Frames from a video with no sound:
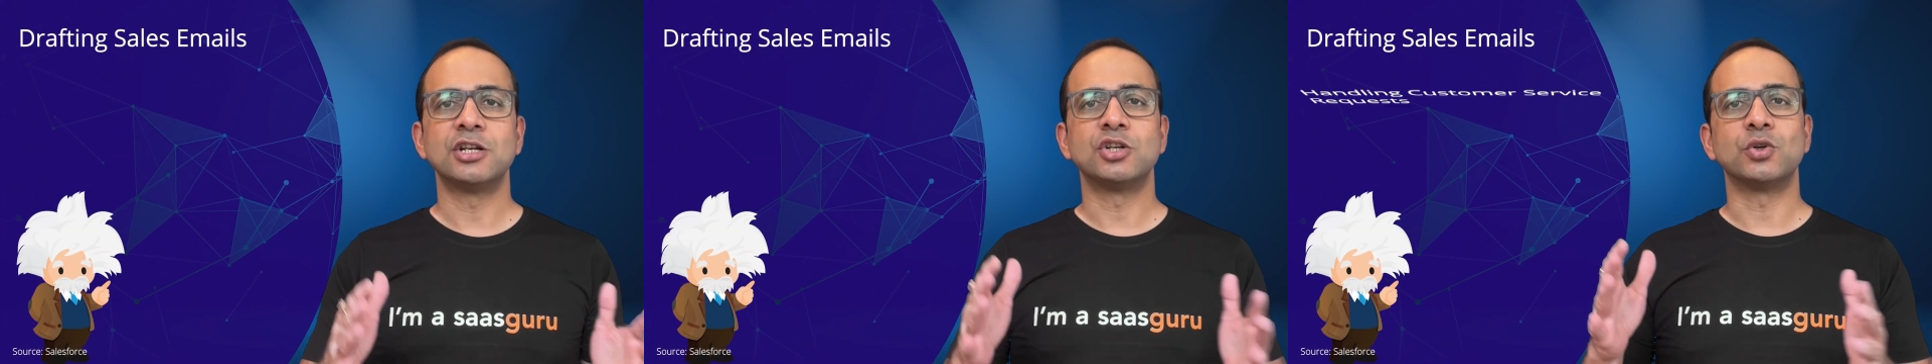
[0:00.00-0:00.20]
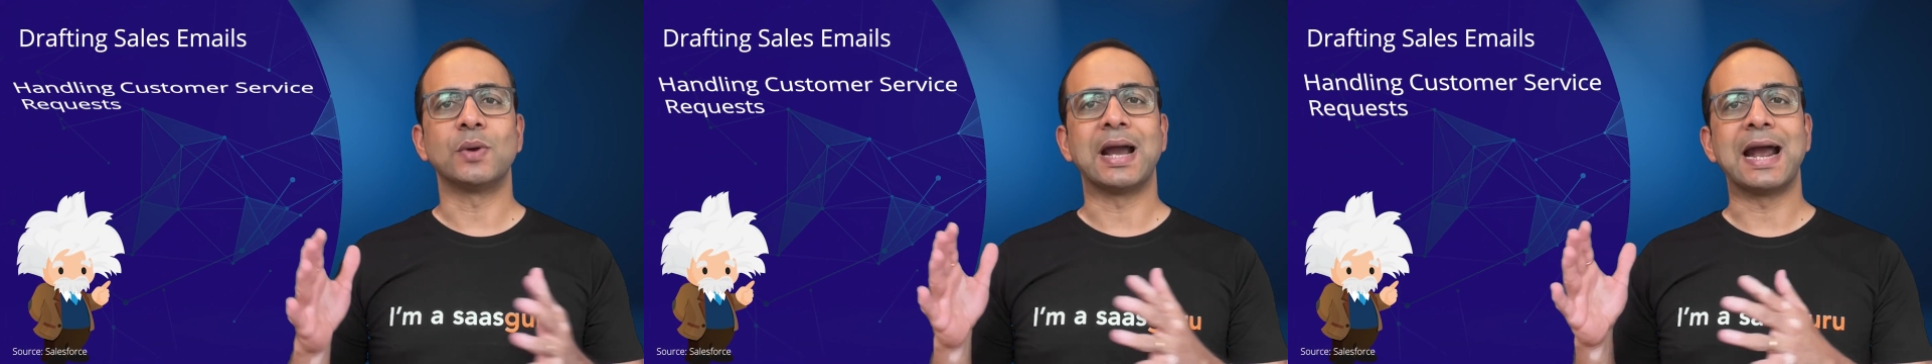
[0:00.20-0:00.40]

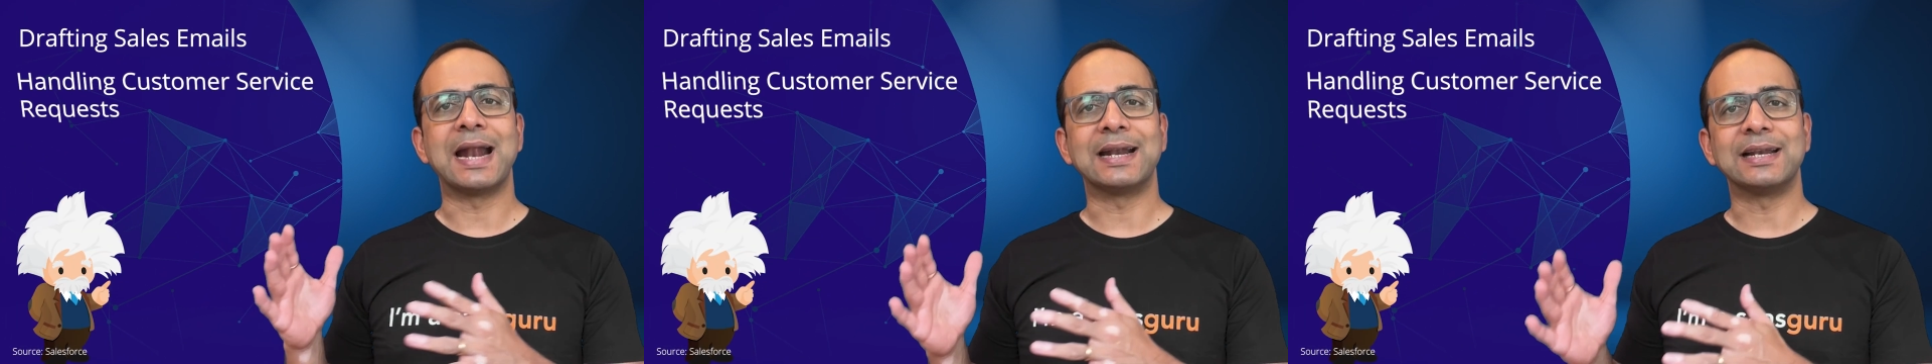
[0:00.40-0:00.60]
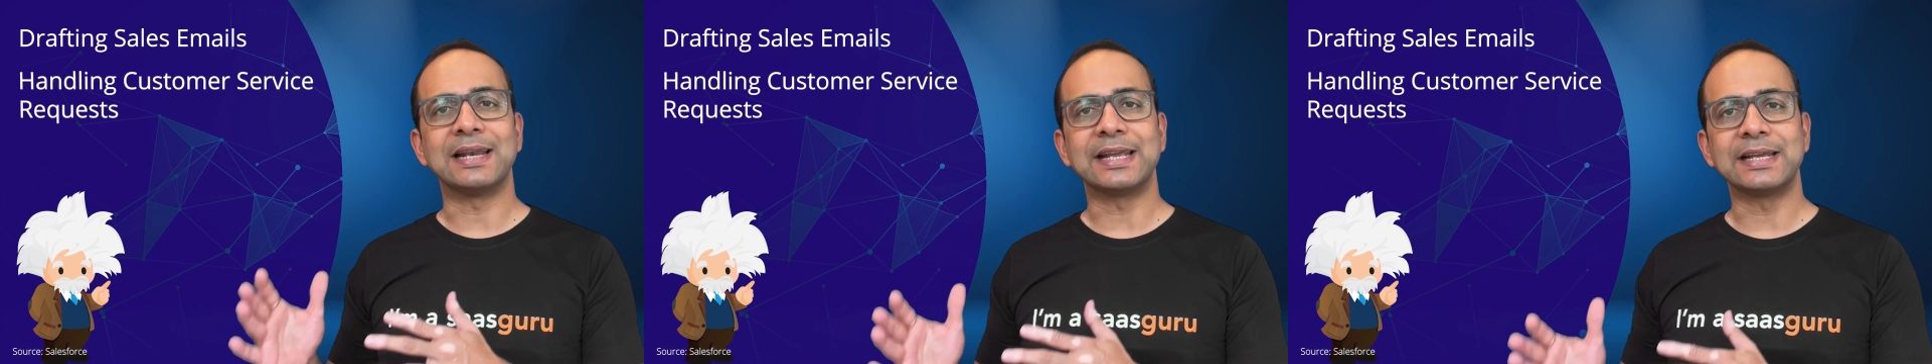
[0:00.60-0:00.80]
to
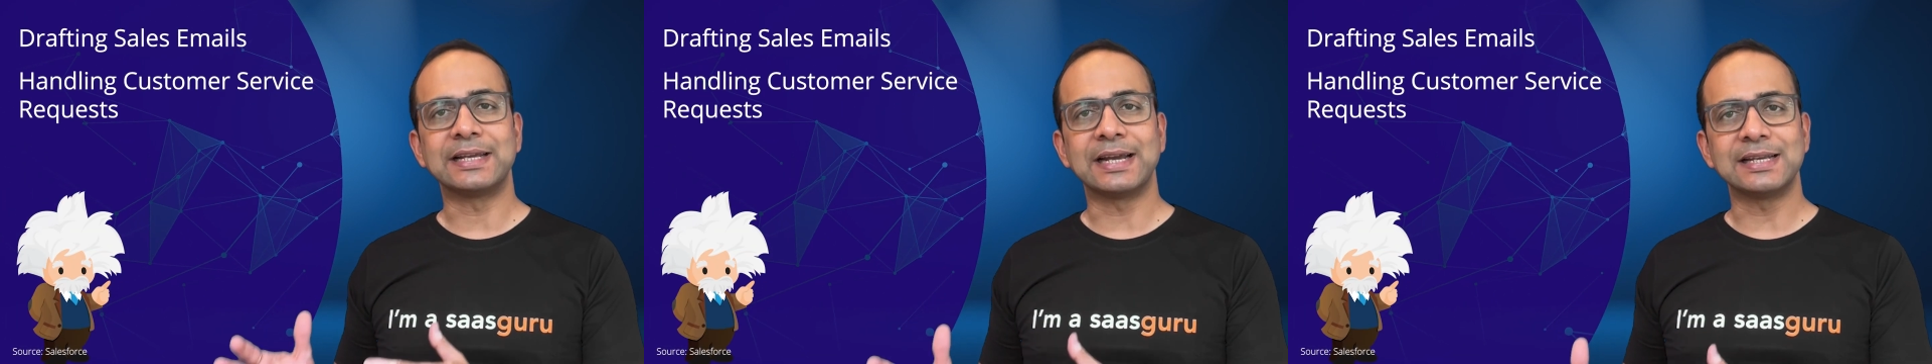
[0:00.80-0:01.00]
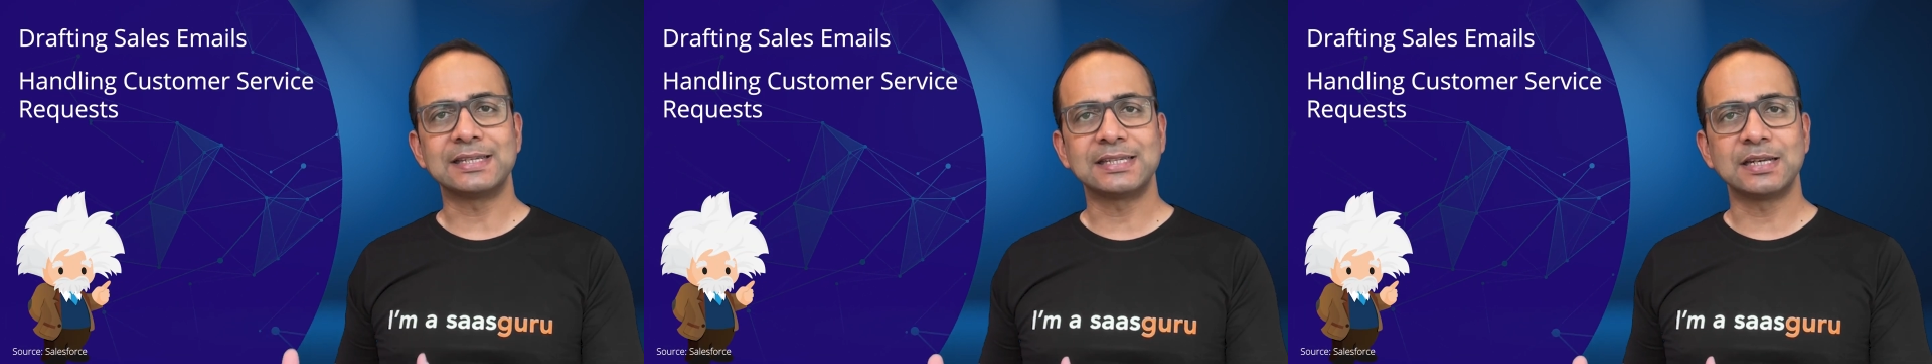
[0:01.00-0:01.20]
handling
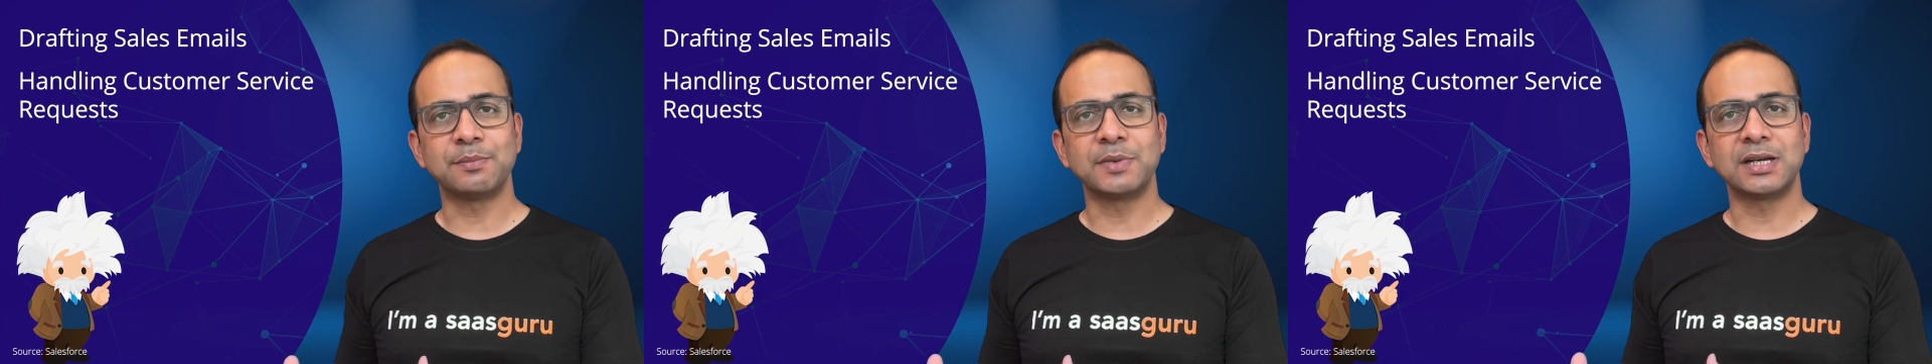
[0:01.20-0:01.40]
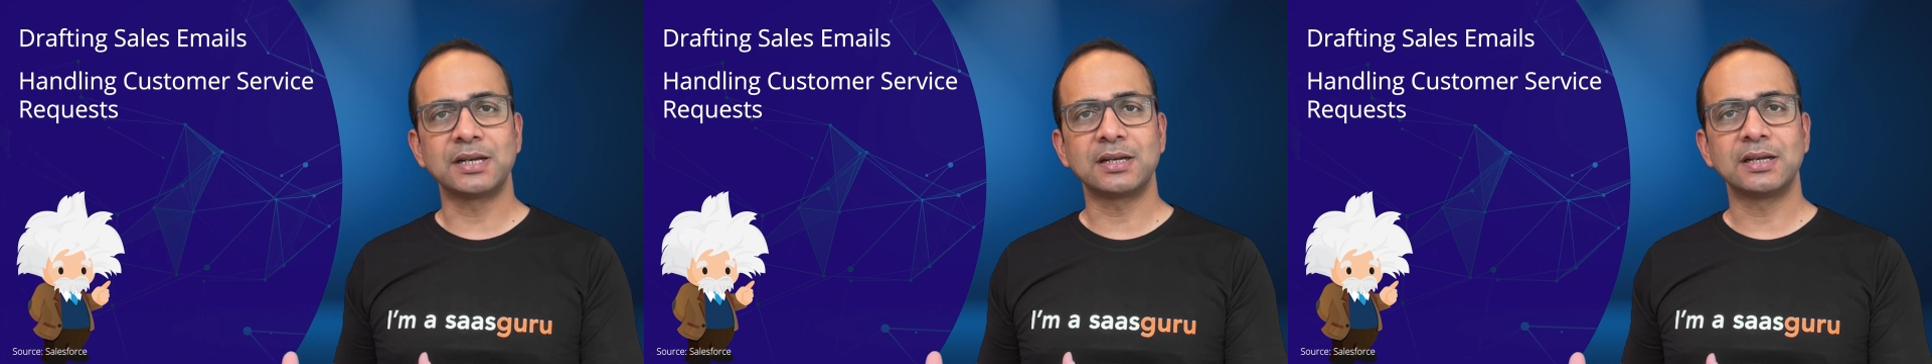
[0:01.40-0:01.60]

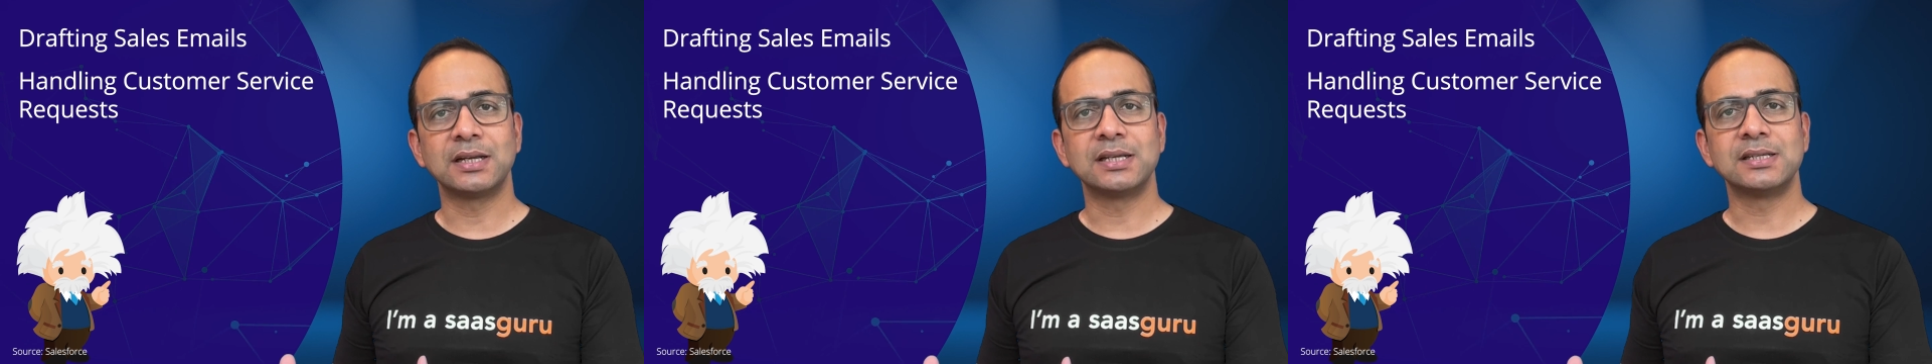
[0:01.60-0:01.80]
customer